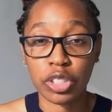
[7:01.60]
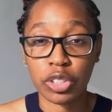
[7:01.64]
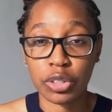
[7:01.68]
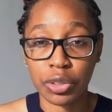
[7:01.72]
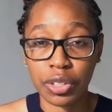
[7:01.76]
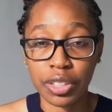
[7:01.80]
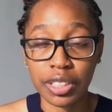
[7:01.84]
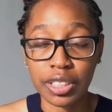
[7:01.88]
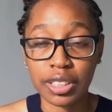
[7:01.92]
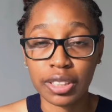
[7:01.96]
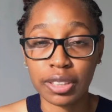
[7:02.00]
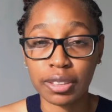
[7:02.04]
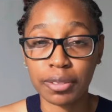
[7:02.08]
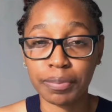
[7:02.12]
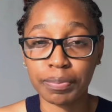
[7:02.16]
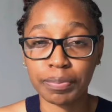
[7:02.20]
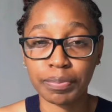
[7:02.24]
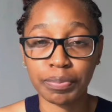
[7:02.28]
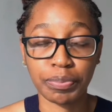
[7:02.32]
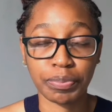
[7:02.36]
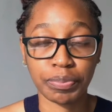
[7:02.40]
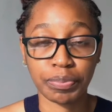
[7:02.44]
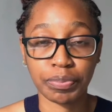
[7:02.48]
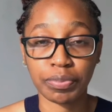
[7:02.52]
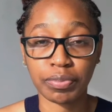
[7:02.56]
source,
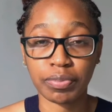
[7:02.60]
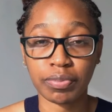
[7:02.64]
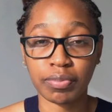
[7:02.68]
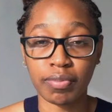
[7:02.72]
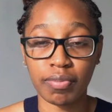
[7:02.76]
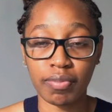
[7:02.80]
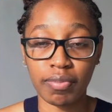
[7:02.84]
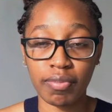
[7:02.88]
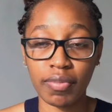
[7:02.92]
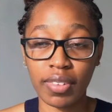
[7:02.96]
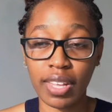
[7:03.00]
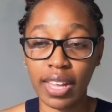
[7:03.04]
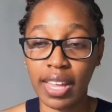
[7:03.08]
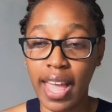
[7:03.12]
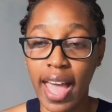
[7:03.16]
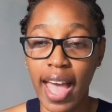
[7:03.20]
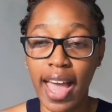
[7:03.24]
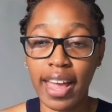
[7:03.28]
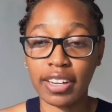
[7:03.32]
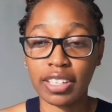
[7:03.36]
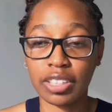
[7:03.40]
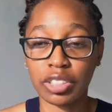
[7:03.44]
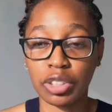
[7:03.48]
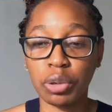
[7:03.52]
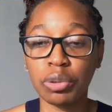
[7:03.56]

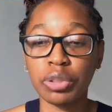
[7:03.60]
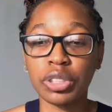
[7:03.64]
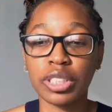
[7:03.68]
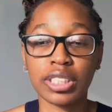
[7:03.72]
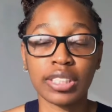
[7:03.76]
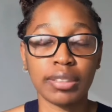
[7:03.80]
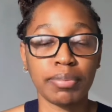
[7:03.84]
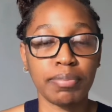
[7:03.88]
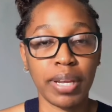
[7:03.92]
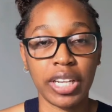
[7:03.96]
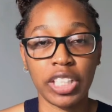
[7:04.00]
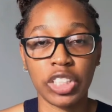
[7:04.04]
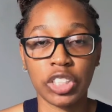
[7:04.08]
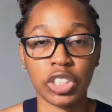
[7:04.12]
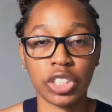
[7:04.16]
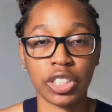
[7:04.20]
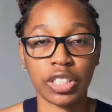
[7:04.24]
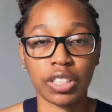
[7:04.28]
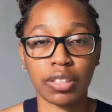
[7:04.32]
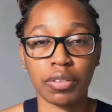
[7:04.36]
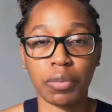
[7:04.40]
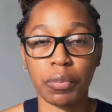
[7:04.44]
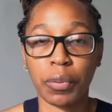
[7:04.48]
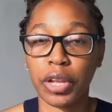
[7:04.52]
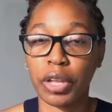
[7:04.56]
and don't just mention
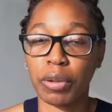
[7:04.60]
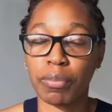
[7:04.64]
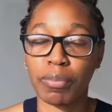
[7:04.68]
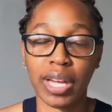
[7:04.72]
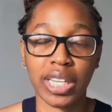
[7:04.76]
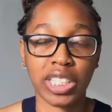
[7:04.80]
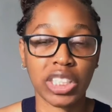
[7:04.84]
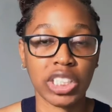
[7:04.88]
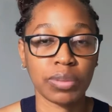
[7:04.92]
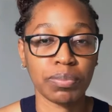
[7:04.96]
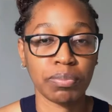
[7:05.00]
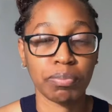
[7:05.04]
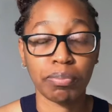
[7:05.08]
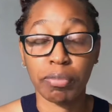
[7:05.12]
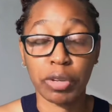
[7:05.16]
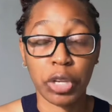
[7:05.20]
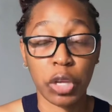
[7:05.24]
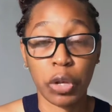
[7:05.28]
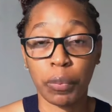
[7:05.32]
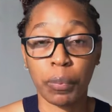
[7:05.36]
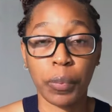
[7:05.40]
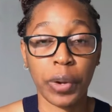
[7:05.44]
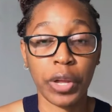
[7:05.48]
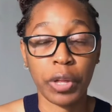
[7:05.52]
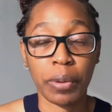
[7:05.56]
where your
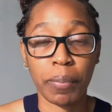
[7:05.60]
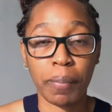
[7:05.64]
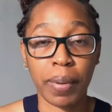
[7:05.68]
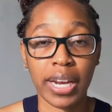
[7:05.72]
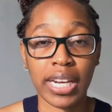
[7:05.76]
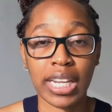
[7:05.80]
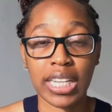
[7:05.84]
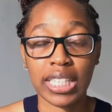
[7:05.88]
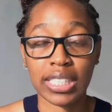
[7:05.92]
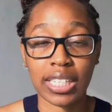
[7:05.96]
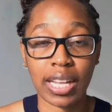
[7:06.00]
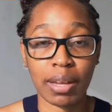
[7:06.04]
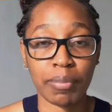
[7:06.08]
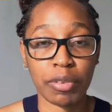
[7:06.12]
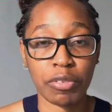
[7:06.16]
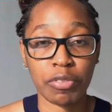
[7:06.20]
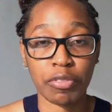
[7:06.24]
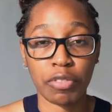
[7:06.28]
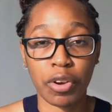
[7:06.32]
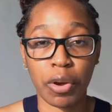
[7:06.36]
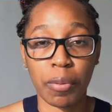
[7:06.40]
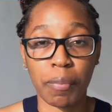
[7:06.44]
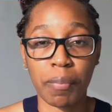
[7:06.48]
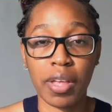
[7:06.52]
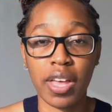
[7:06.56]
money is coming
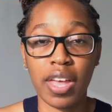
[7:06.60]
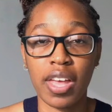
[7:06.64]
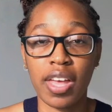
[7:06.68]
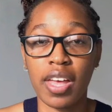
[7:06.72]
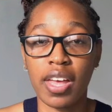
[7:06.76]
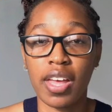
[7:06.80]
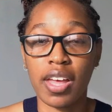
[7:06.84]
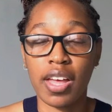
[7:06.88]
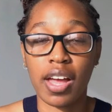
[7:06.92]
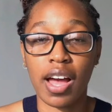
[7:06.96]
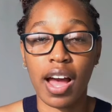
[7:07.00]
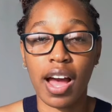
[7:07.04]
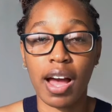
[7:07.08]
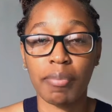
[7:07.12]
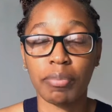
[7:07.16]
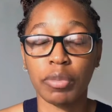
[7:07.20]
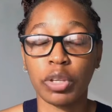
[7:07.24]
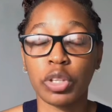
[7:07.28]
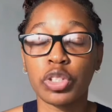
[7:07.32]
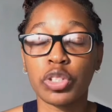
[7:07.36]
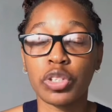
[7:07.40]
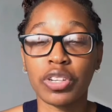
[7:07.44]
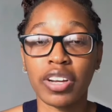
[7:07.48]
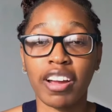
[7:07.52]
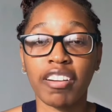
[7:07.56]
from. You
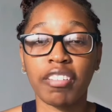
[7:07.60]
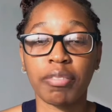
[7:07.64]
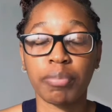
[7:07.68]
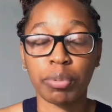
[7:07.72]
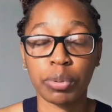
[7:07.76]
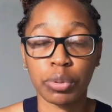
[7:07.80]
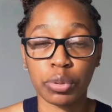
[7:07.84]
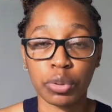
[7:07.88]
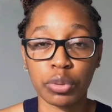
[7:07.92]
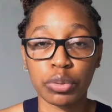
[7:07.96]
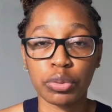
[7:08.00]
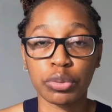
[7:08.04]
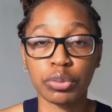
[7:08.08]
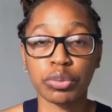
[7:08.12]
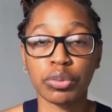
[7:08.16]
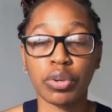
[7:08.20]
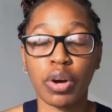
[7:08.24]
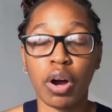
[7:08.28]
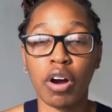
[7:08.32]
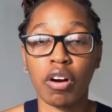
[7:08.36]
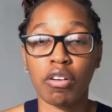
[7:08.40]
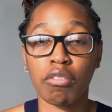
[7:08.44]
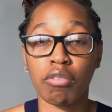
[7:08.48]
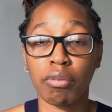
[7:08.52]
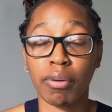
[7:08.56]
should have proof
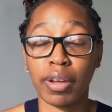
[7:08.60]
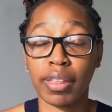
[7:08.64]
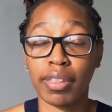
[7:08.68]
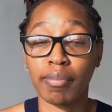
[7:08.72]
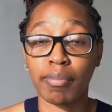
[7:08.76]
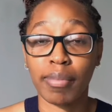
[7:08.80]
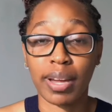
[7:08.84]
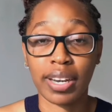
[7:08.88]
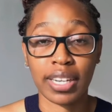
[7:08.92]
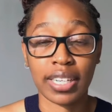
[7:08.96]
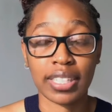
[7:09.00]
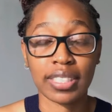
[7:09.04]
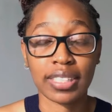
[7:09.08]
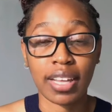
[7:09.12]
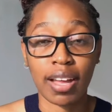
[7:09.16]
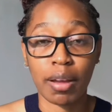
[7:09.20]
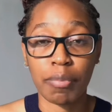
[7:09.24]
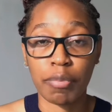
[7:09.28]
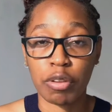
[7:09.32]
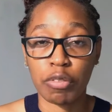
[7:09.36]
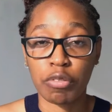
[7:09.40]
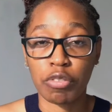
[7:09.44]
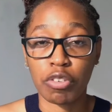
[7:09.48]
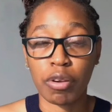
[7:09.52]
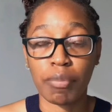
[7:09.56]
of where the money is
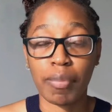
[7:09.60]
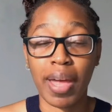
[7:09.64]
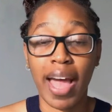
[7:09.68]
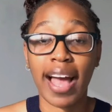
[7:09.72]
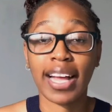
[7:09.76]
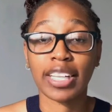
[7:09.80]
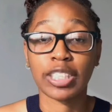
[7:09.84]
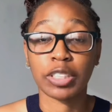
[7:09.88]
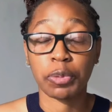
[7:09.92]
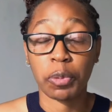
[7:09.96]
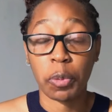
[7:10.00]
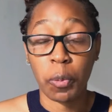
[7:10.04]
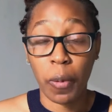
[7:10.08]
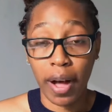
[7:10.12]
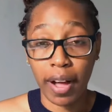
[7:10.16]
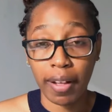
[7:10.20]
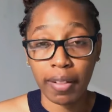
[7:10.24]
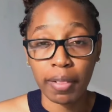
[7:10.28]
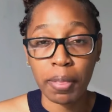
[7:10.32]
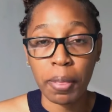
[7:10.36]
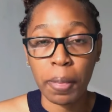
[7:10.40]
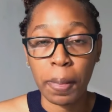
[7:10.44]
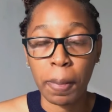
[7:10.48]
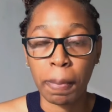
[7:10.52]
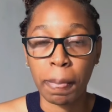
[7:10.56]
coming from as
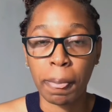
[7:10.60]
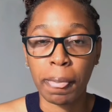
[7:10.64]
well.